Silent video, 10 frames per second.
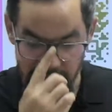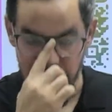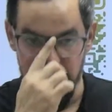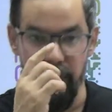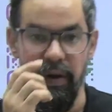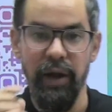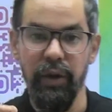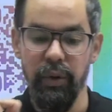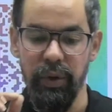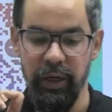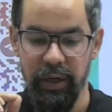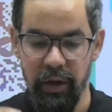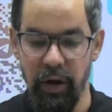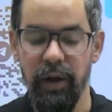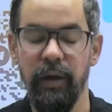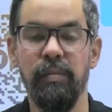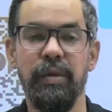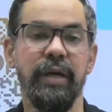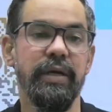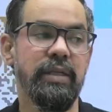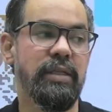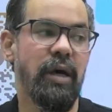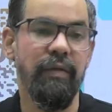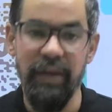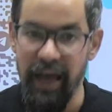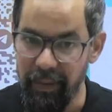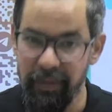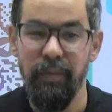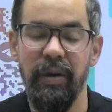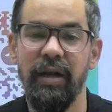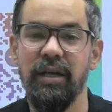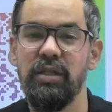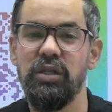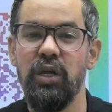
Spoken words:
provide you in recording because we have to practice